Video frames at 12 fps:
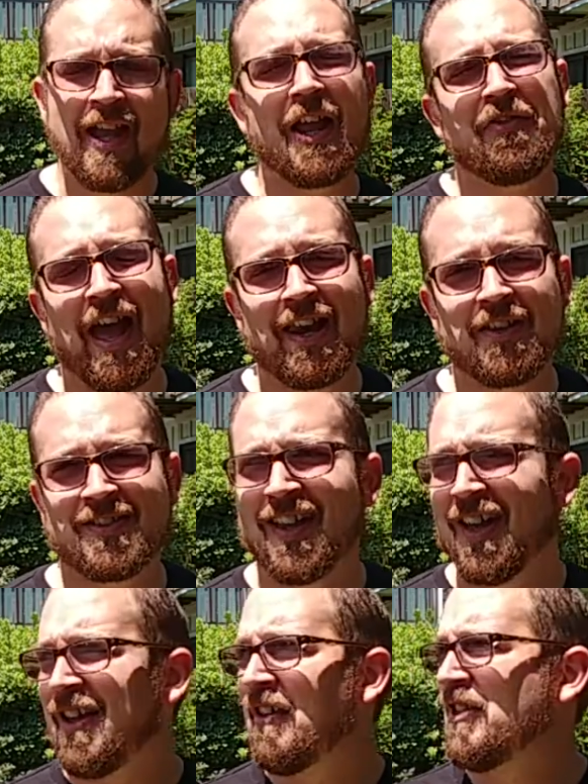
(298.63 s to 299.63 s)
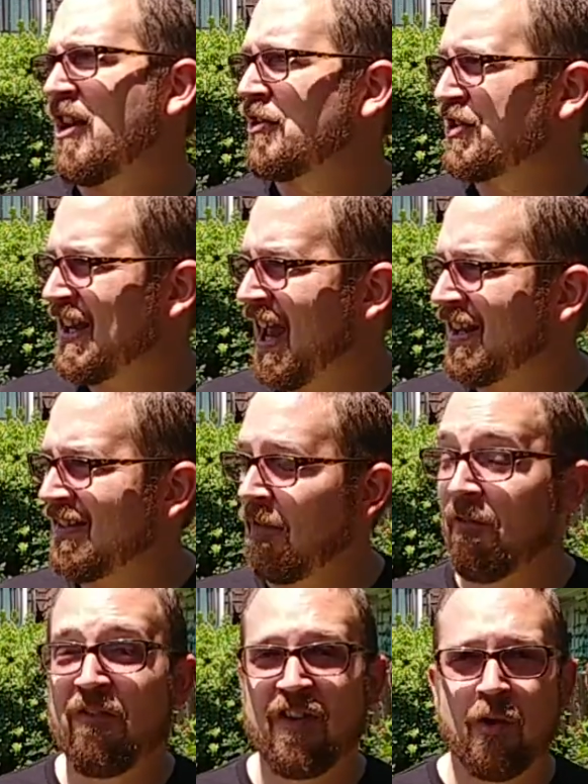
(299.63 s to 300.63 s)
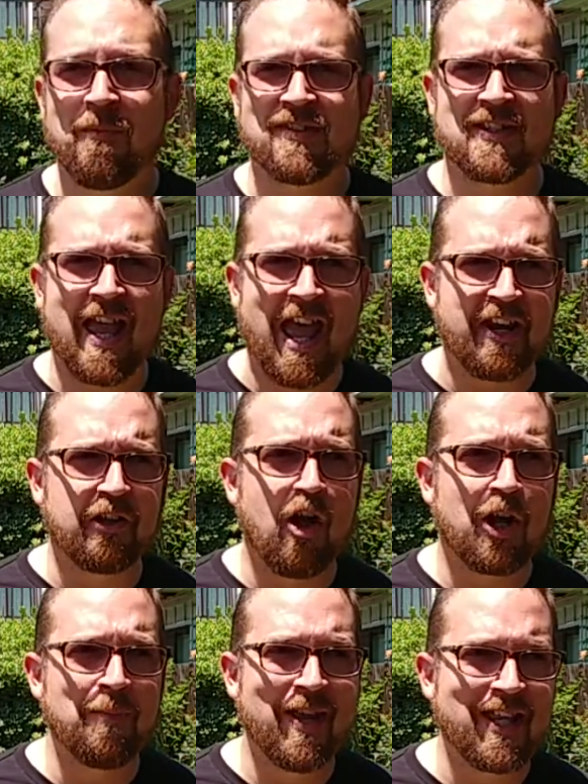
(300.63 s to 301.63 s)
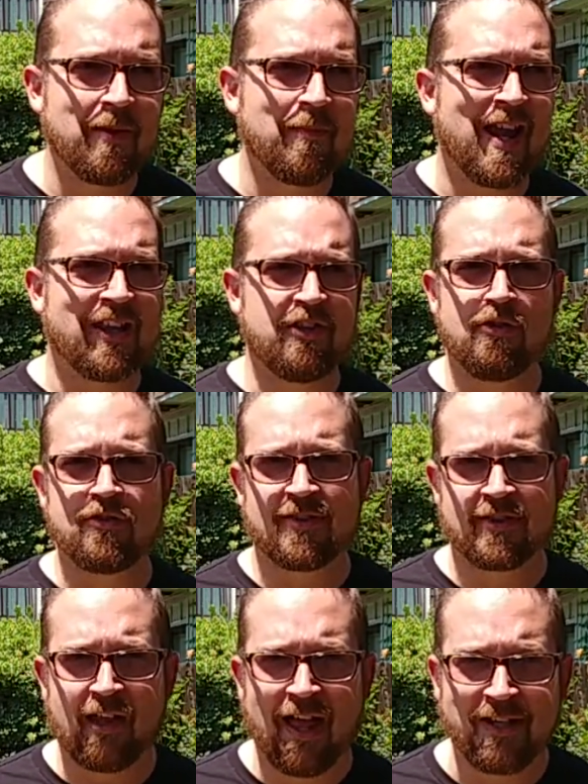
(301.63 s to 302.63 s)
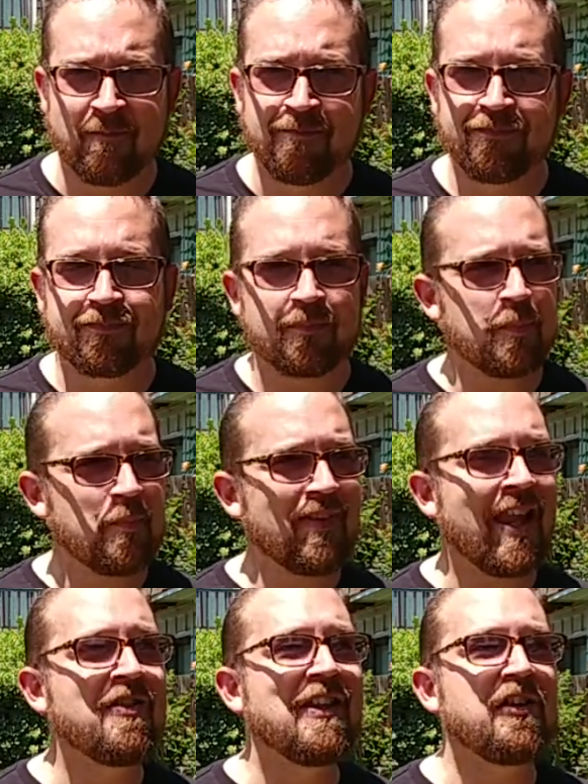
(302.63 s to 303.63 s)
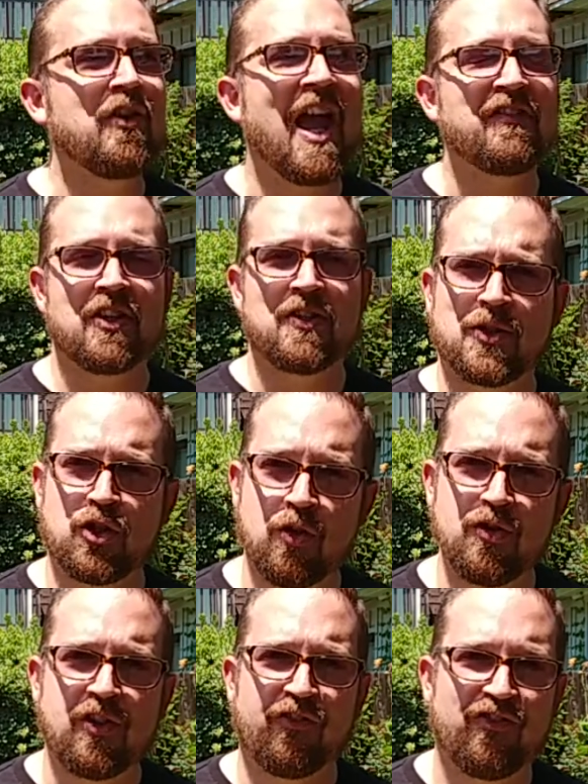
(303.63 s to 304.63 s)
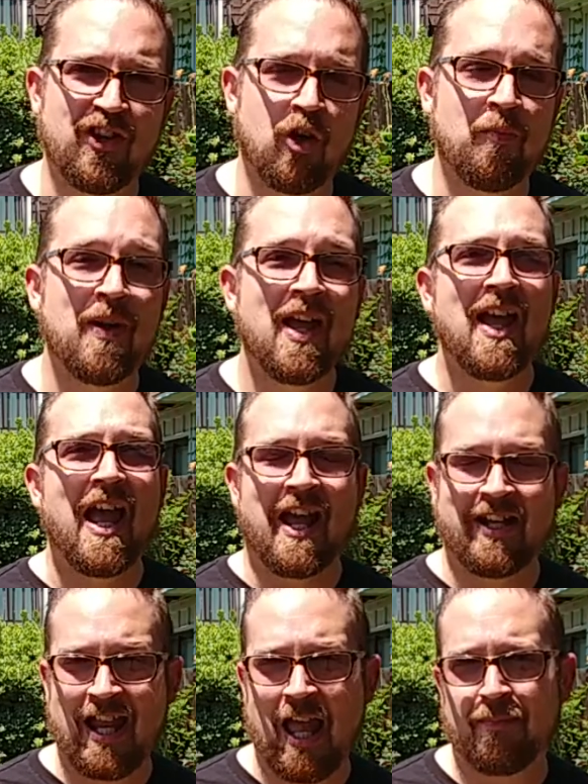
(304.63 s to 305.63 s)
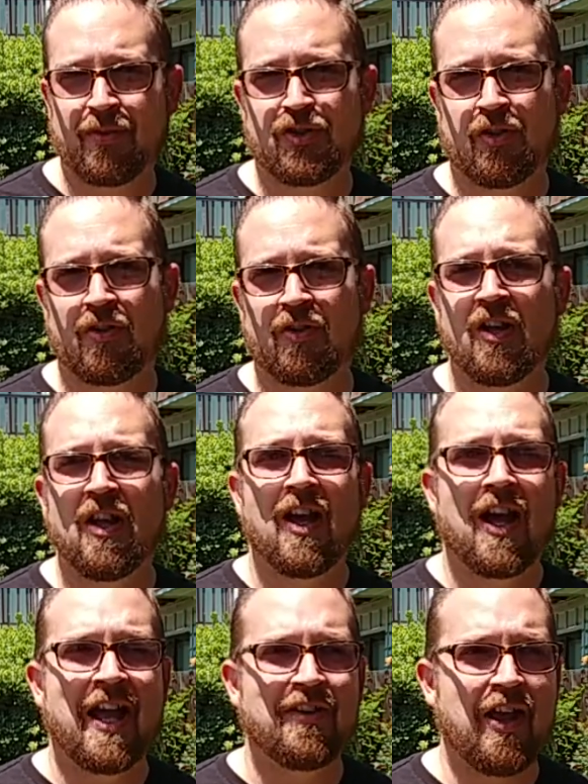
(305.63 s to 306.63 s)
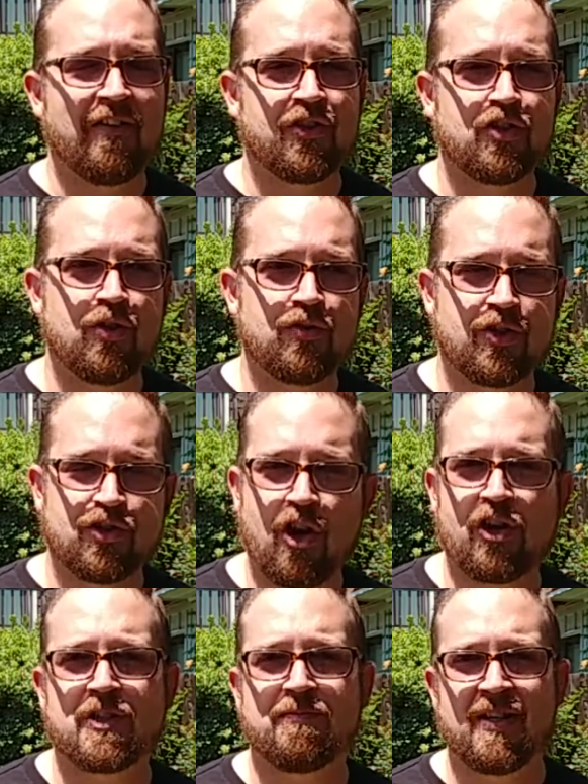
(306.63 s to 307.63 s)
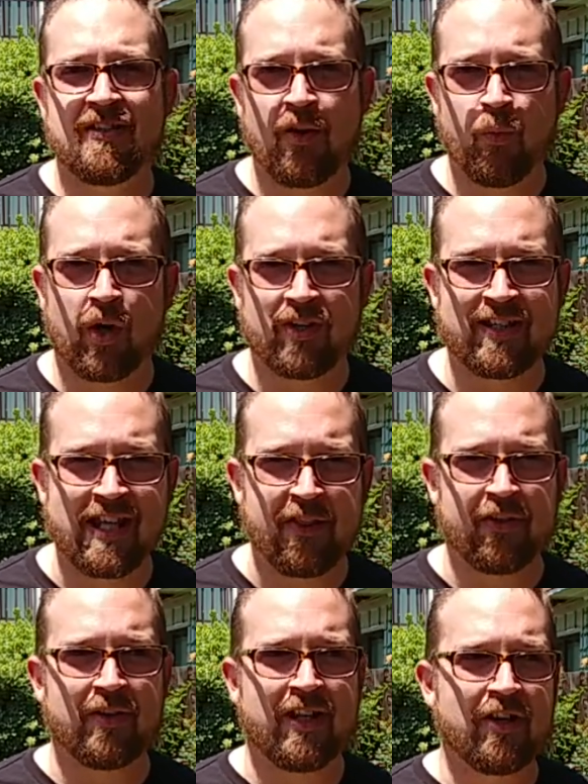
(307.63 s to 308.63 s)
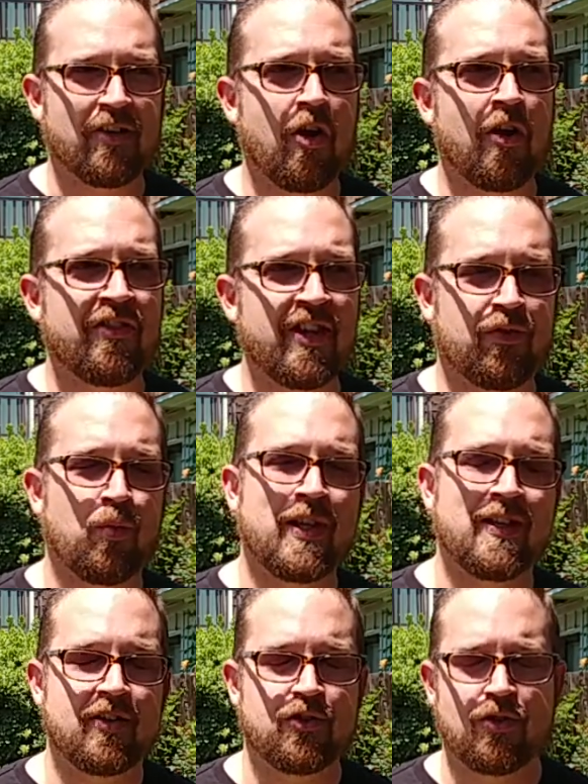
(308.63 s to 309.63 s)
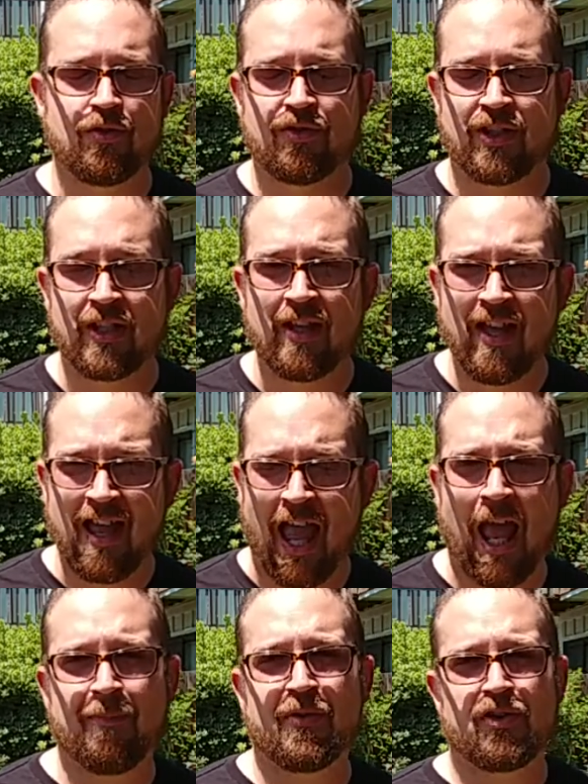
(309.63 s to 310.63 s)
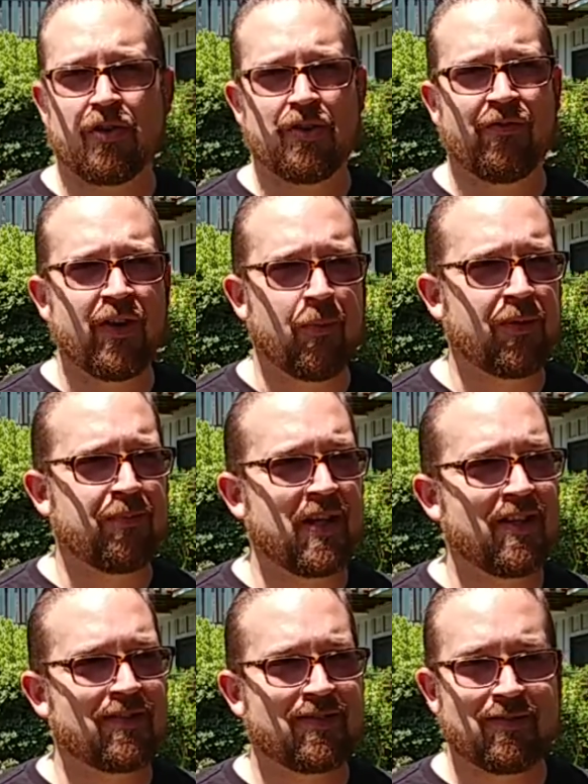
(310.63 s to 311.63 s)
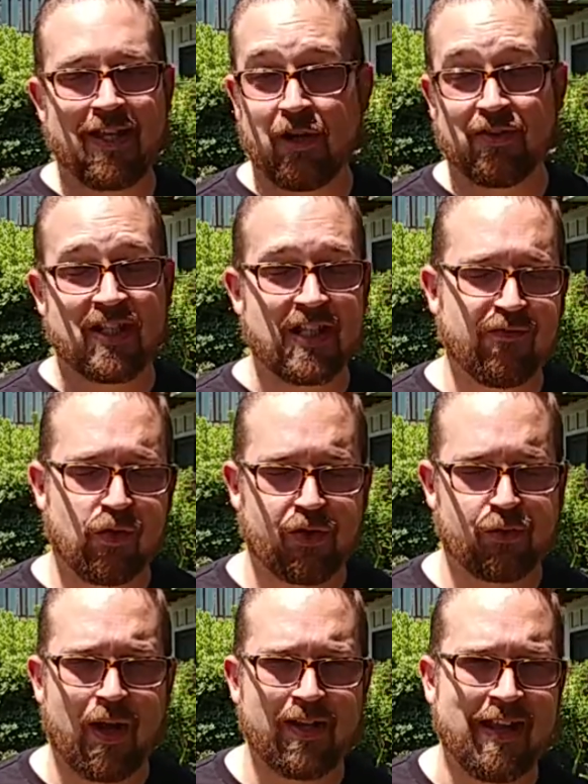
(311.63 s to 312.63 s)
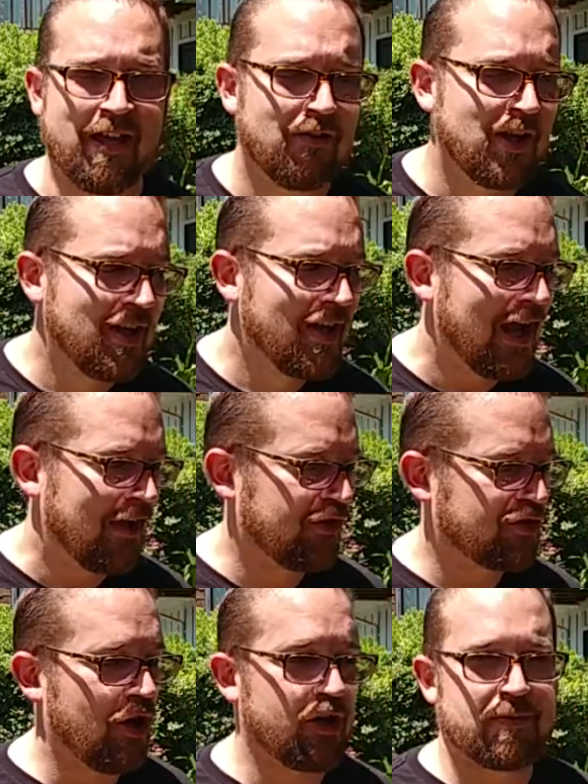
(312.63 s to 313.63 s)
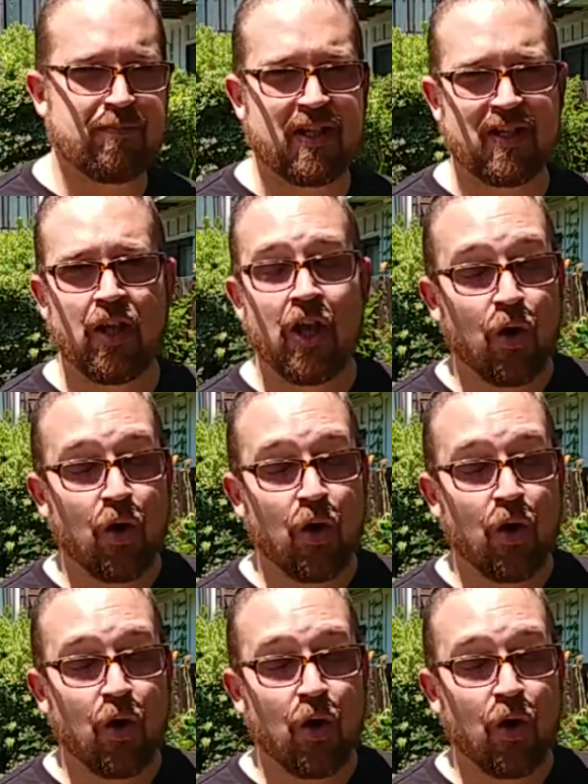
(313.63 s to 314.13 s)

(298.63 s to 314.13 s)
And that is the understanding that film is an analog medium and it uses light, and that you have choose a film and an aperture, and you have to choose a shutter speed that work together. Here on this, we get to choose the aperture. The film speed is guaranteed for us right now, and the shutter speed.